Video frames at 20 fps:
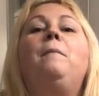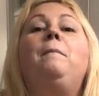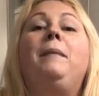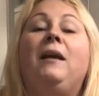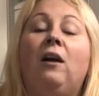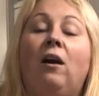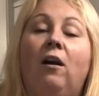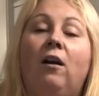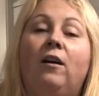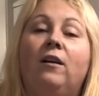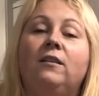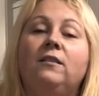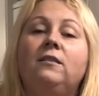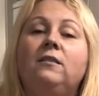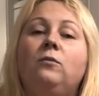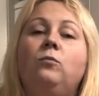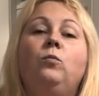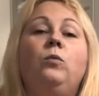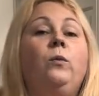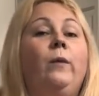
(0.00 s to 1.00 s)

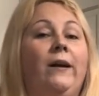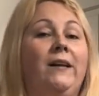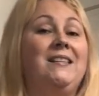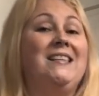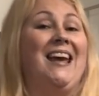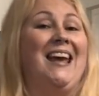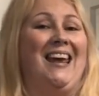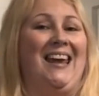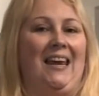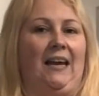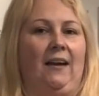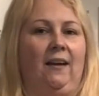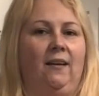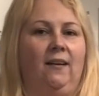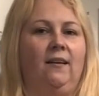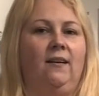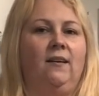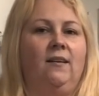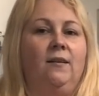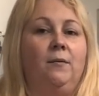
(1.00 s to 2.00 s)
Because we went to get
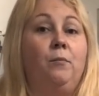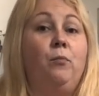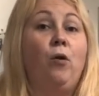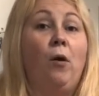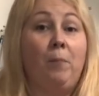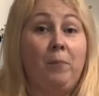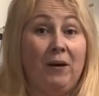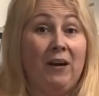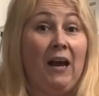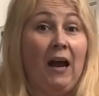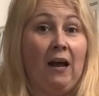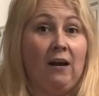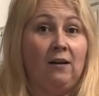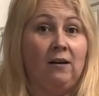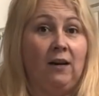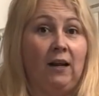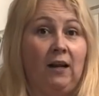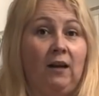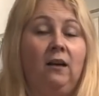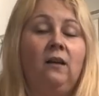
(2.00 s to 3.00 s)
ink, proper
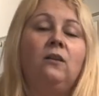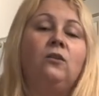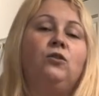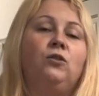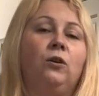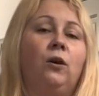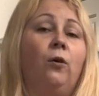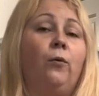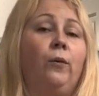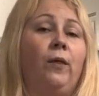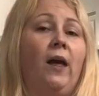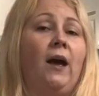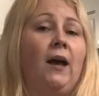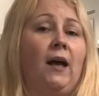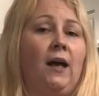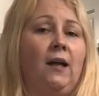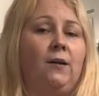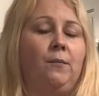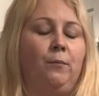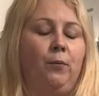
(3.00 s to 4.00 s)
Canon ink, to go with our
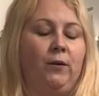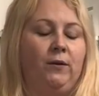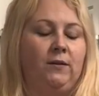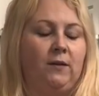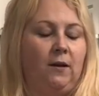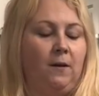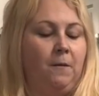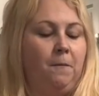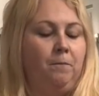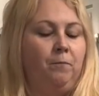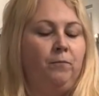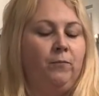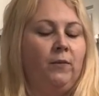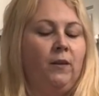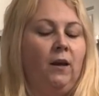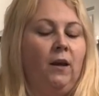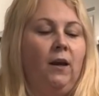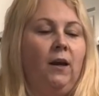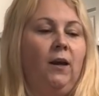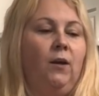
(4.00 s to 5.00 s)
Canon printer.
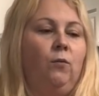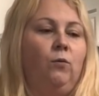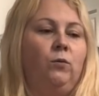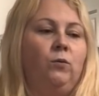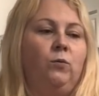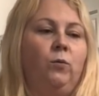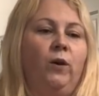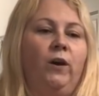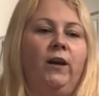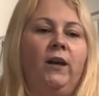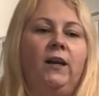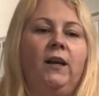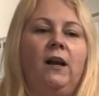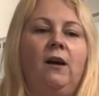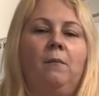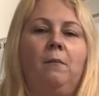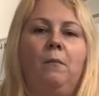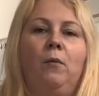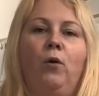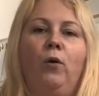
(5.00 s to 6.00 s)
It was working
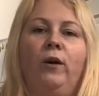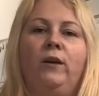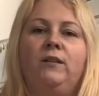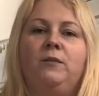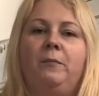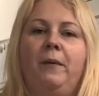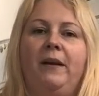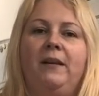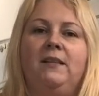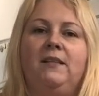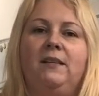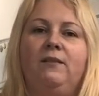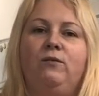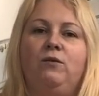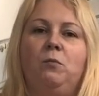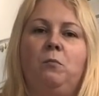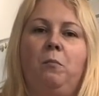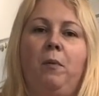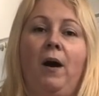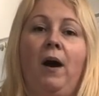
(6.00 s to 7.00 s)
out more expensive
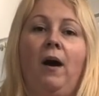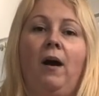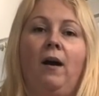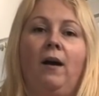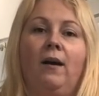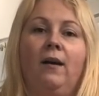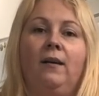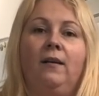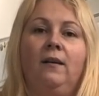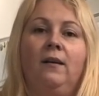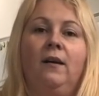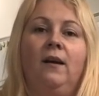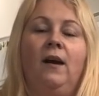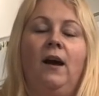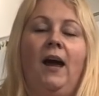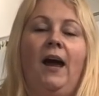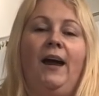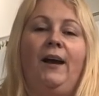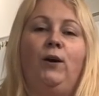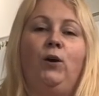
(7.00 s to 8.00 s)
to buy
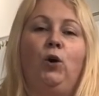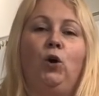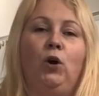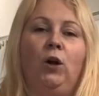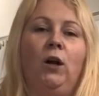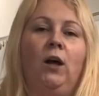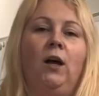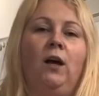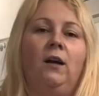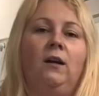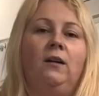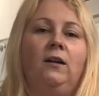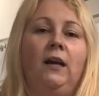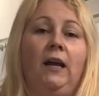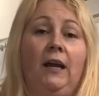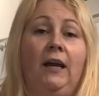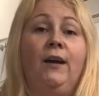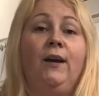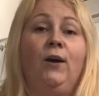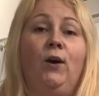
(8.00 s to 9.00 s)
a colour
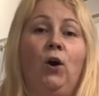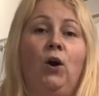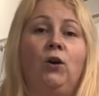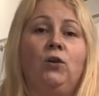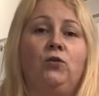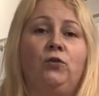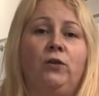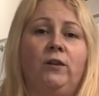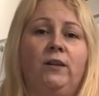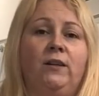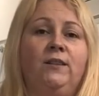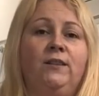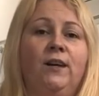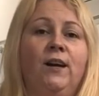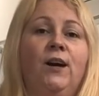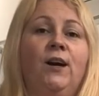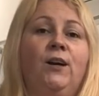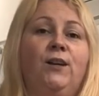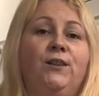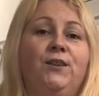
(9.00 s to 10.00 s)
ink cartridge
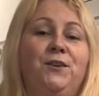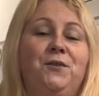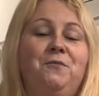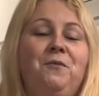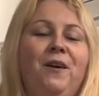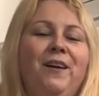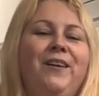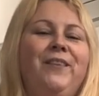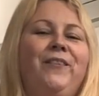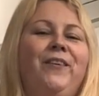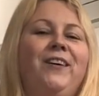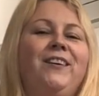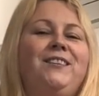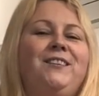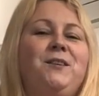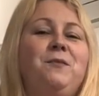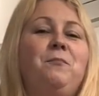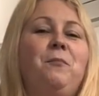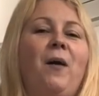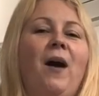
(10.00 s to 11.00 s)
than what it was
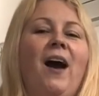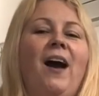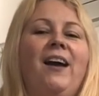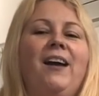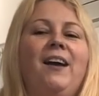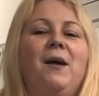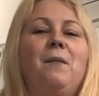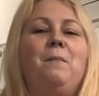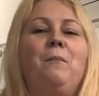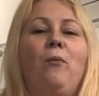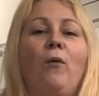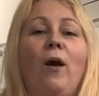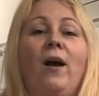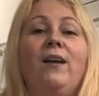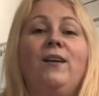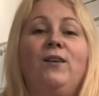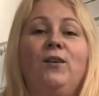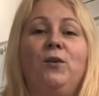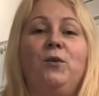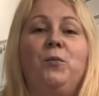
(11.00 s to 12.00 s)
to buy a
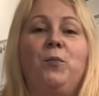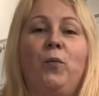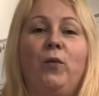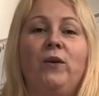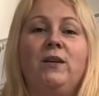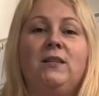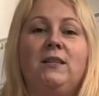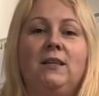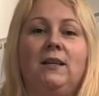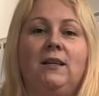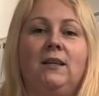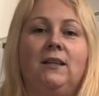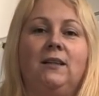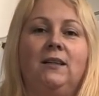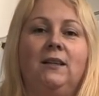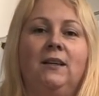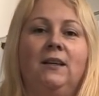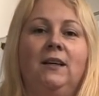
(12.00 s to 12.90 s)
brand new printer.